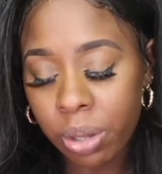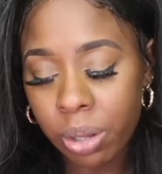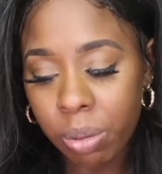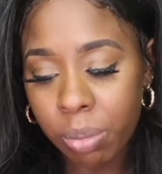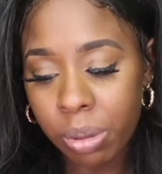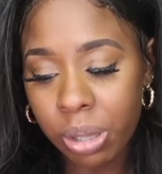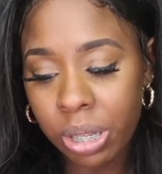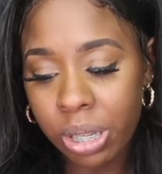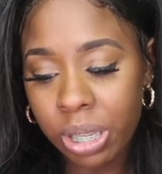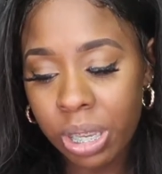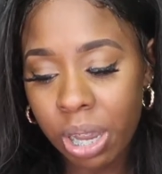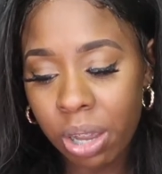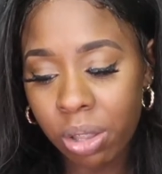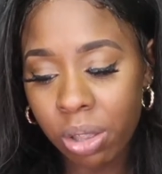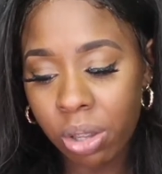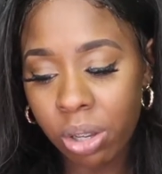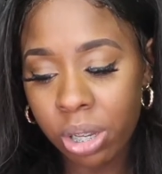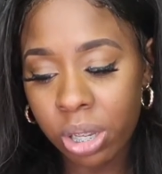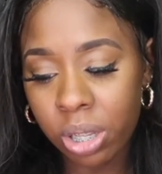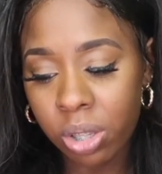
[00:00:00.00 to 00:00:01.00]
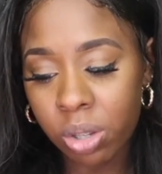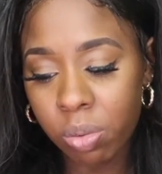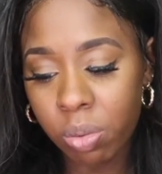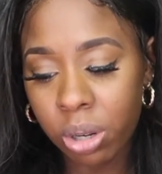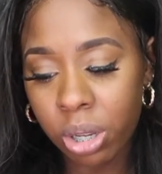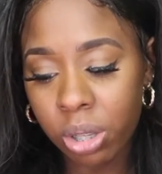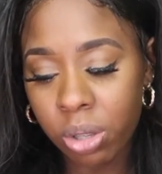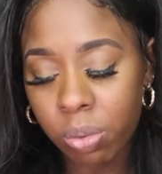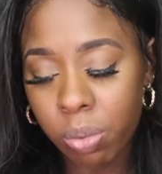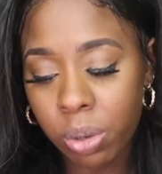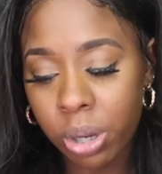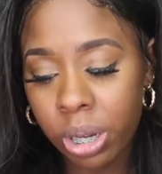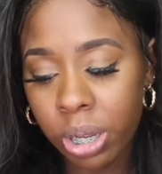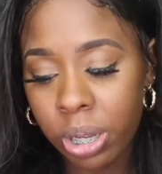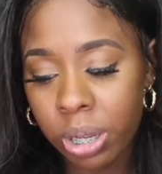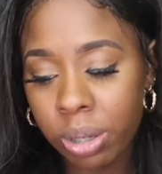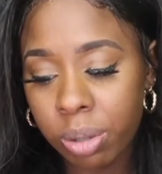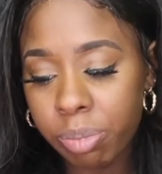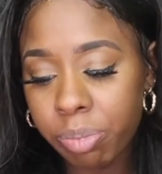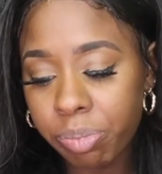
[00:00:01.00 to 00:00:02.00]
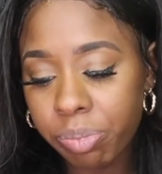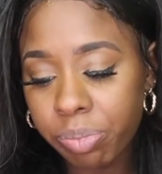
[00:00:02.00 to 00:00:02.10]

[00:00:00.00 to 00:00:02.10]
This is how it looked in 2020.